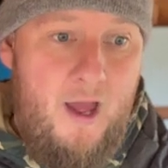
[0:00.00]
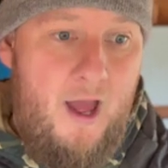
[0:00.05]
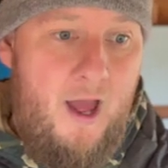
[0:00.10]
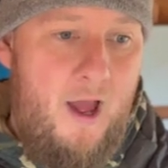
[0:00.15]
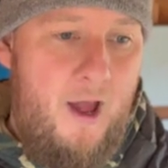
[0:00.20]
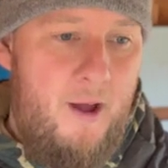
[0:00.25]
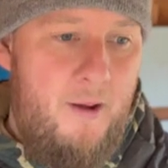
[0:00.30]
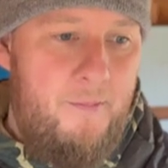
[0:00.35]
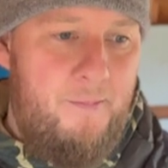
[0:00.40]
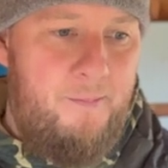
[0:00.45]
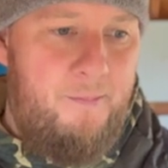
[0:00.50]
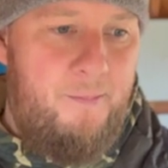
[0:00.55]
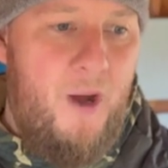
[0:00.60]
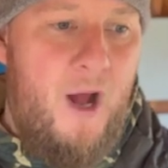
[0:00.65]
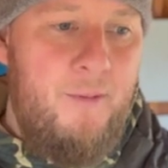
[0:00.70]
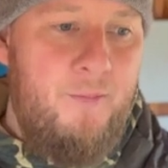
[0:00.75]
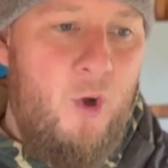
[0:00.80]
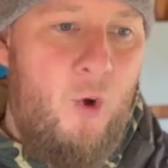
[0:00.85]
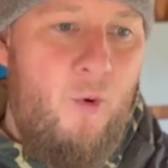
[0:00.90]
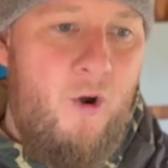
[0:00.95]
But
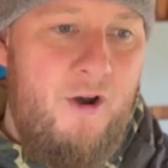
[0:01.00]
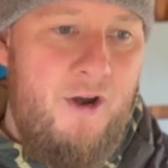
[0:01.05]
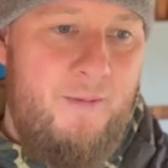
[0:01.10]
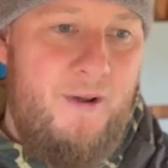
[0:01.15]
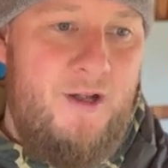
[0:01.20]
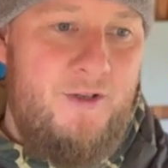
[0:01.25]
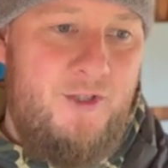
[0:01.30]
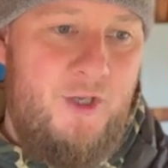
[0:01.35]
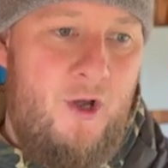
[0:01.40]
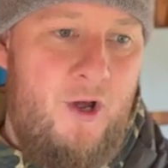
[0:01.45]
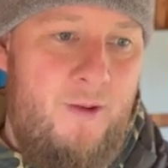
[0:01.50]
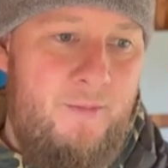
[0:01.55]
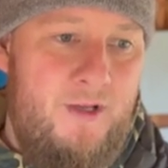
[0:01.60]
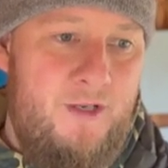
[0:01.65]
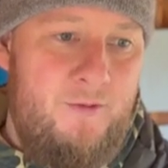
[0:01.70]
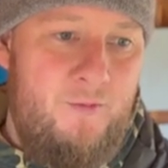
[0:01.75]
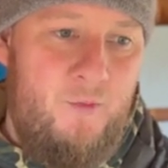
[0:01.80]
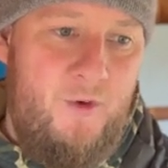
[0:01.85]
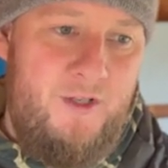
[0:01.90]
I'm not worried about timing.